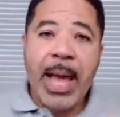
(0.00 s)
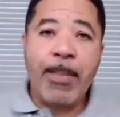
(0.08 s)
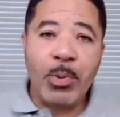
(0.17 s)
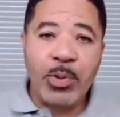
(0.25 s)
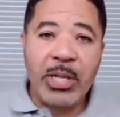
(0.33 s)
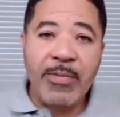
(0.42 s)

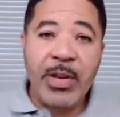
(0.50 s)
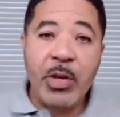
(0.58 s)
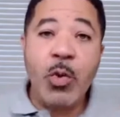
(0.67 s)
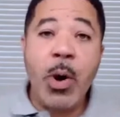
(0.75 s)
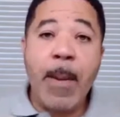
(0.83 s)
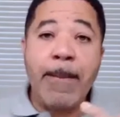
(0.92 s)
Apple TV,
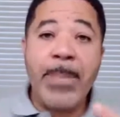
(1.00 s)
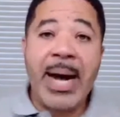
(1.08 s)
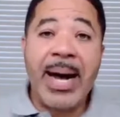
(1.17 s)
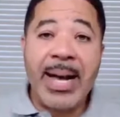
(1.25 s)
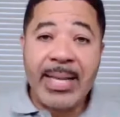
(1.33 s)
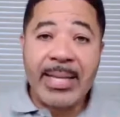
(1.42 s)
you are
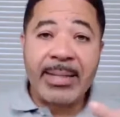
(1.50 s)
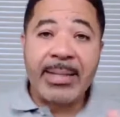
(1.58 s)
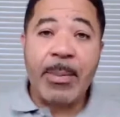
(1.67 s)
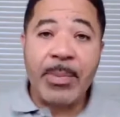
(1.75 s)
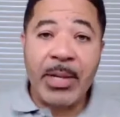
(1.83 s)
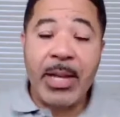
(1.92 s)
buying
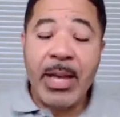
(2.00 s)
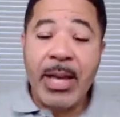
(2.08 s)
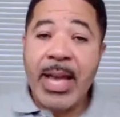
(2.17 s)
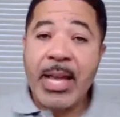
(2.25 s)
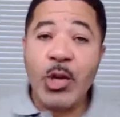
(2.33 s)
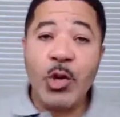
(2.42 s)
something,
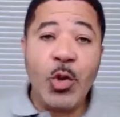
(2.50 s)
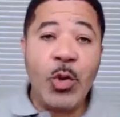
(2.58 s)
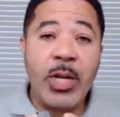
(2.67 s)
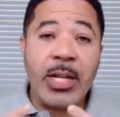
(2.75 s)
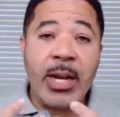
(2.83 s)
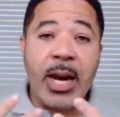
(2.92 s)
and you're
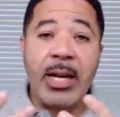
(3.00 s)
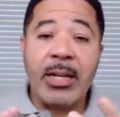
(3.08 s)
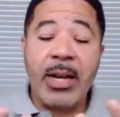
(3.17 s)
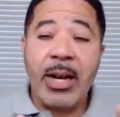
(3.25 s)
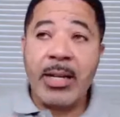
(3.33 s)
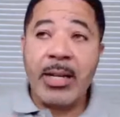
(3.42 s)
doing it
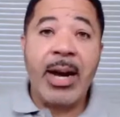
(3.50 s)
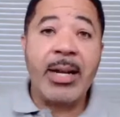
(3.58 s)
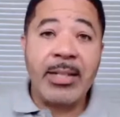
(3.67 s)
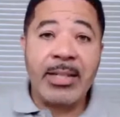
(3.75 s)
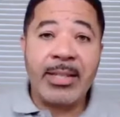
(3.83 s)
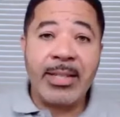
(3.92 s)

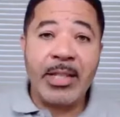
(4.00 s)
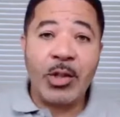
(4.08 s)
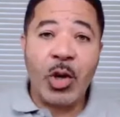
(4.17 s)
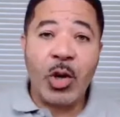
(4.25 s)
unconsciously.